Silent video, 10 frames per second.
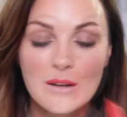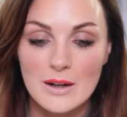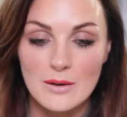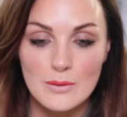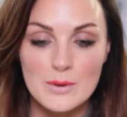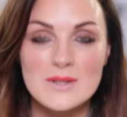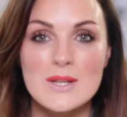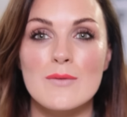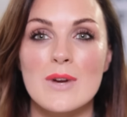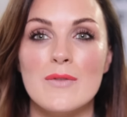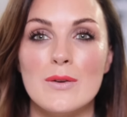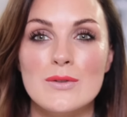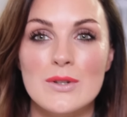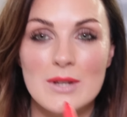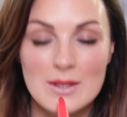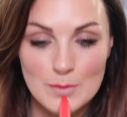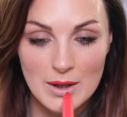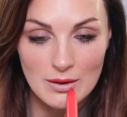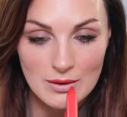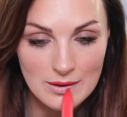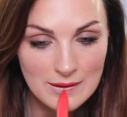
I always think Revlon do these well.